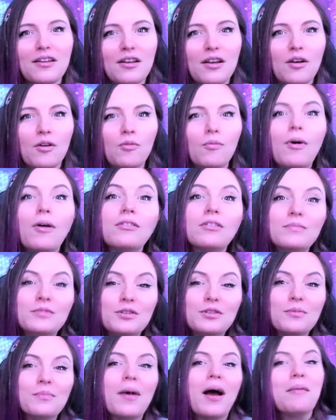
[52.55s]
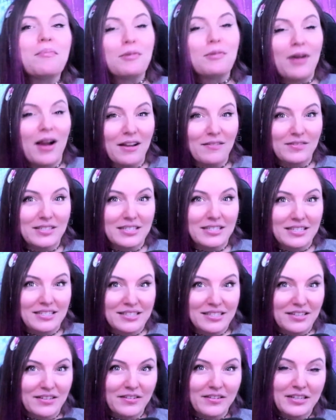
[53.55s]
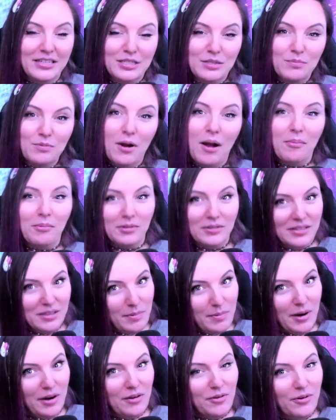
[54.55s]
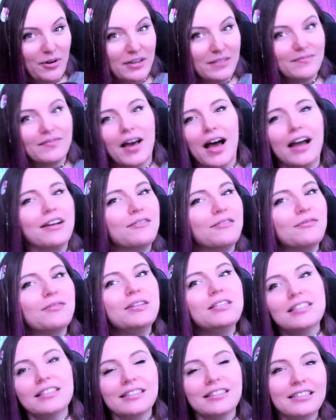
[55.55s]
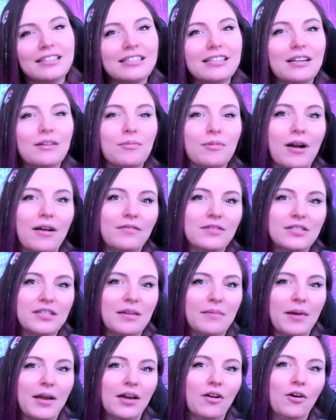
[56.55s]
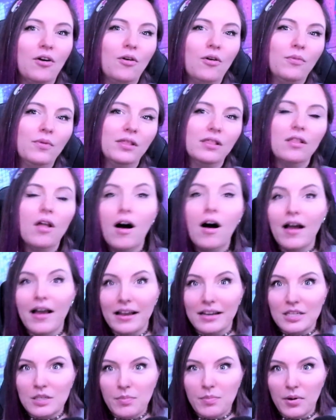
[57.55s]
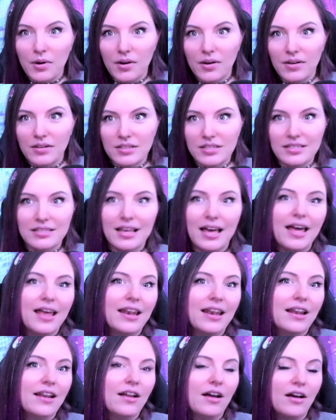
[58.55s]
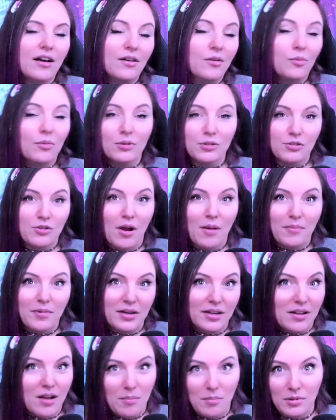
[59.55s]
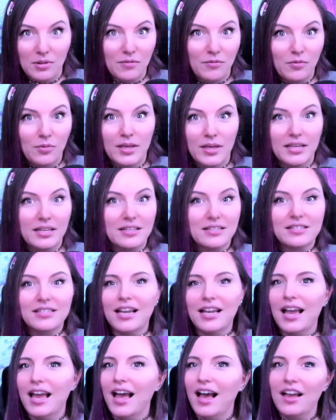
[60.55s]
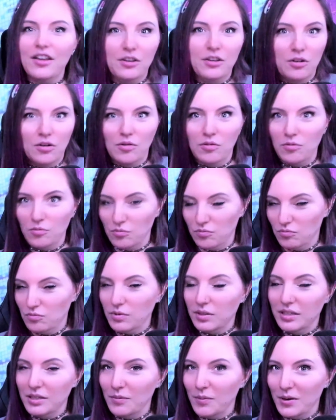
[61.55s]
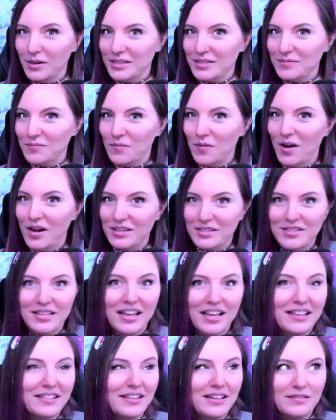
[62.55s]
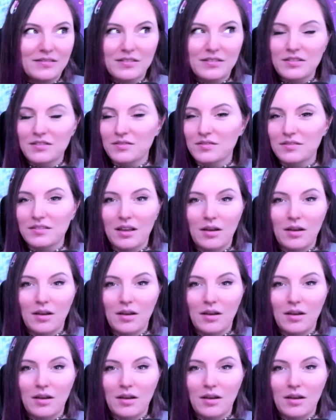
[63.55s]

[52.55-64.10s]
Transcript: Welcome to my privacy series, Properly Paranoid. I recently did a privacy panel with law experts that uh, will drop in a couple of weeks. You'll really want to watch that. That's that